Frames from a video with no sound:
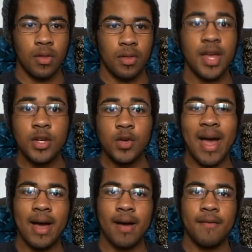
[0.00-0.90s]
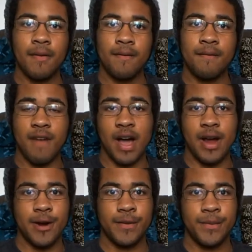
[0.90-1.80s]
Then you have
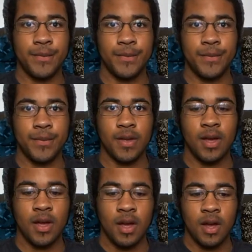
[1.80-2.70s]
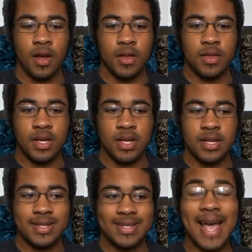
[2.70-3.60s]
fire. The
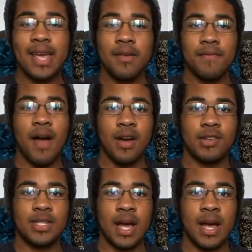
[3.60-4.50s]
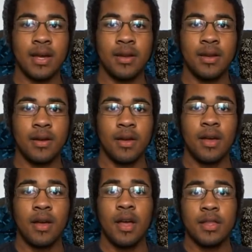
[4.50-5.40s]
second fire sign,
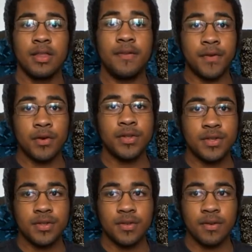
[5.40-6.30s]
the second